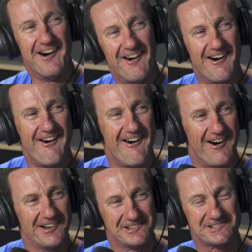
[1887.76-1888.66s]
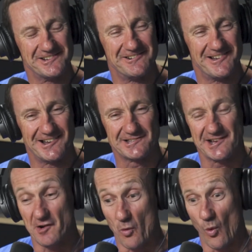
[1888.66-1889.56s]
I just turned around and
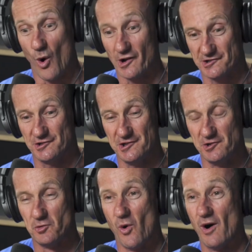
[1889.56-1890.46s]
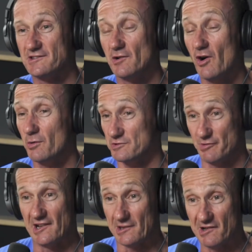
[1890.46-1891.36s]
said, what do you want? So I was
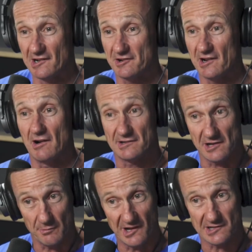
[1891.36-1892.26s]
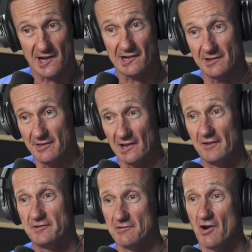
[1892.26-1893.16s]
being the military guy. Tell me exactly the
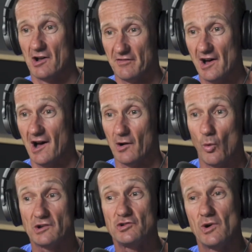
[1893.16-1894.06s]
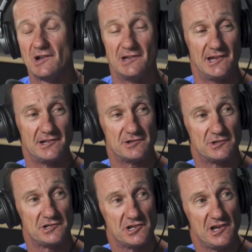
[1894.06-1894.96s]
left and right of arc. What do I need to
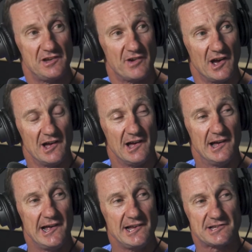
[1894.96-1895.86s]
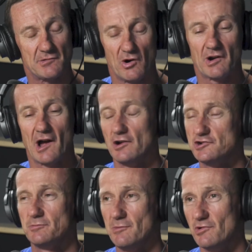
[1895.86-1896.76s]
achieve? He said, well, okay, I
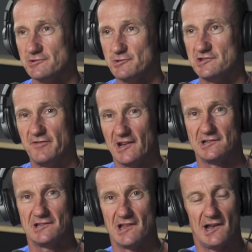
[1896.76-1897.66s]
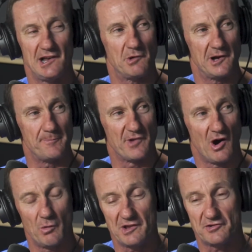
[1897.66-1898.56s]
should be more specific, and did that. Anyway,
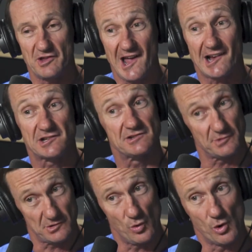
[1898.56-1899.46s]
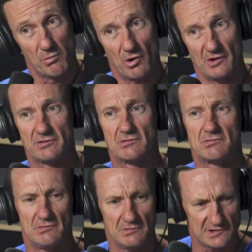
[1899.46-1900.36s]
I went through the actions with the war
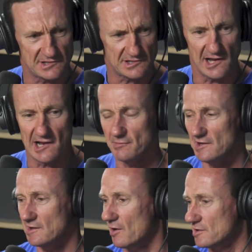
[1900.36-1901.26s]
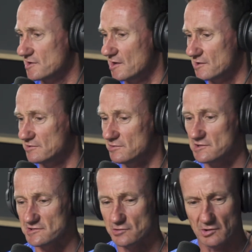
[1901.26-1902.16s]
boys. This is the enemy, guys, you're going to do
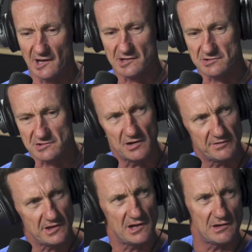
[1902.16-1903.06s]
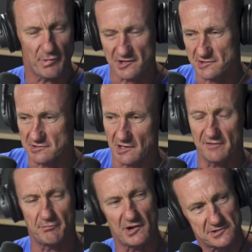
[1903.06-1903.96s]
this, and all the actions over there, buzzards
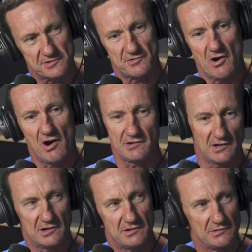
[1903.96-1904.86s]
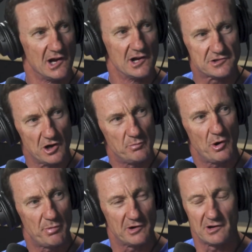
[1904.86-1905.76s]
left, buzzards right, toe
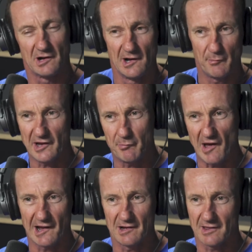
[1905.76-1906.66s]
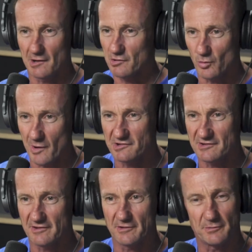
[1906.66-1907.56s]
popper, big banger. They were the weapon
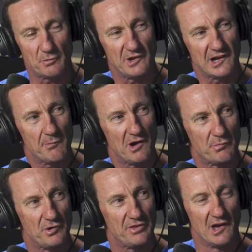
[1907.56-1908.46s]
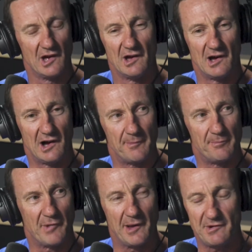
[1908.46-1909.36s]
systems that we come up with.
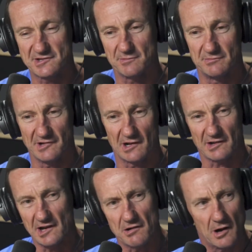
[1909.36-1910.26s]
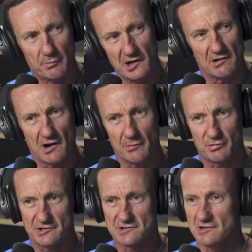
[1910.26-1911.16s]
Maybe some, gear up,
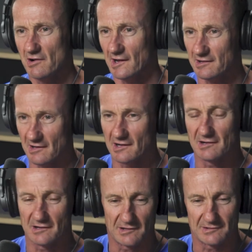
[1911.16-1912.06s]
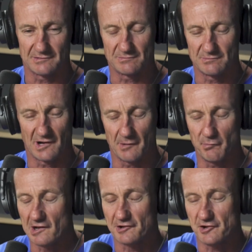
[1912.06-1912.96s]
which is like a
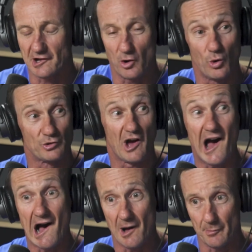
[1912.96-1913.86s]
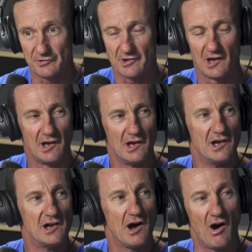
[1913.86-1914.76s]
military call to arms.
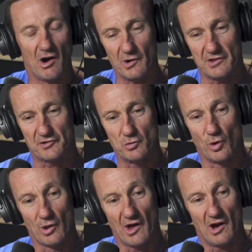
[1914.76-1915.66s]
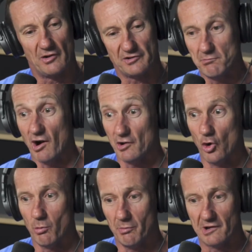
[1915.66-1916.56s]
I went through all those in my
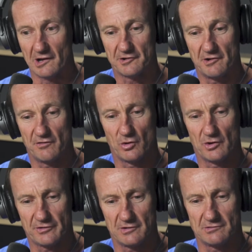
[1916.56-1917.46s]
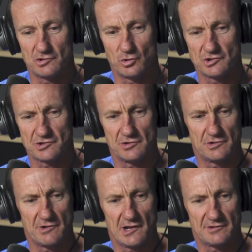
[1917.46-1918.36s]
normal military voice, and George
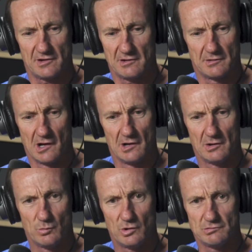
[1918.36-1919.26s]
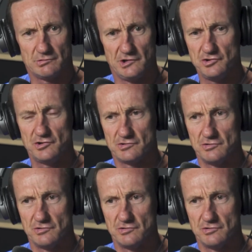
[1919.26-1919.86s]
turned around and said, well, you should